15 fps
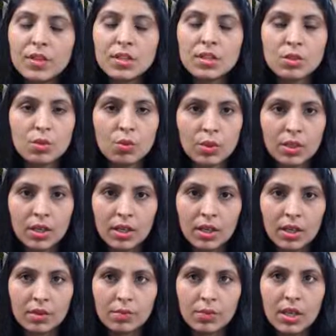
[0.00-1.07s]
will store the
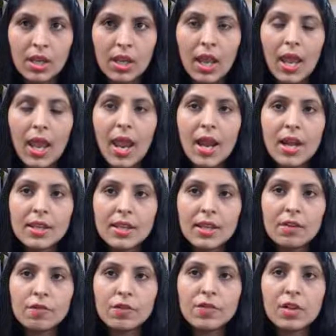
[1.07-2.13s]
time, and
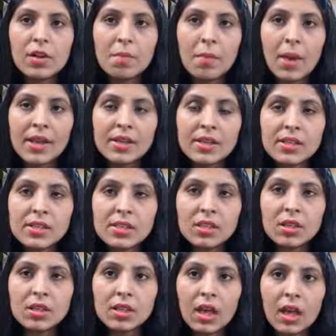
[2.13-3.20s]
then we will minus
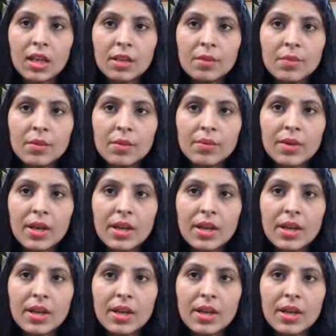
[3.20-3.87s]
the time